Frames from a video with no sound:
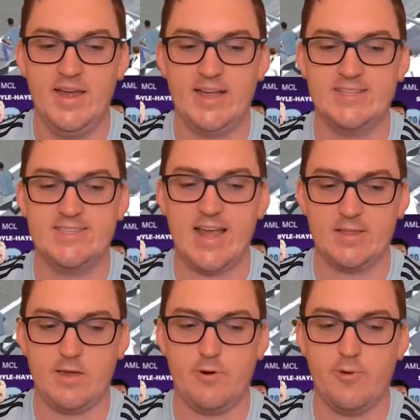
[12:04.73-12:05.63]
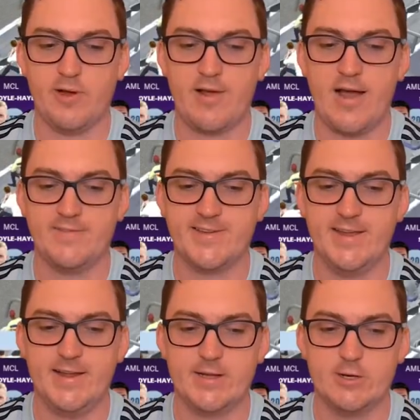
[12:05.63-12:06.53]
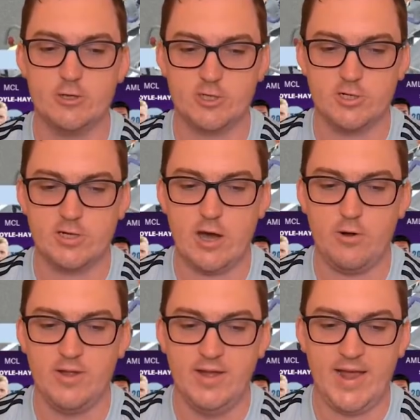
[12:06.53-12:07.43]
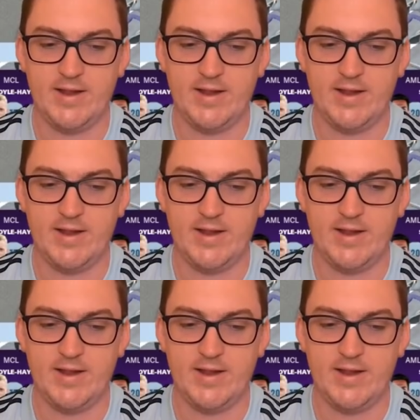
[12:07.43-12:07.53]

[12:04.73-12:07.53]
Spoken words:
Exactly what we were after, getting a cushion goal.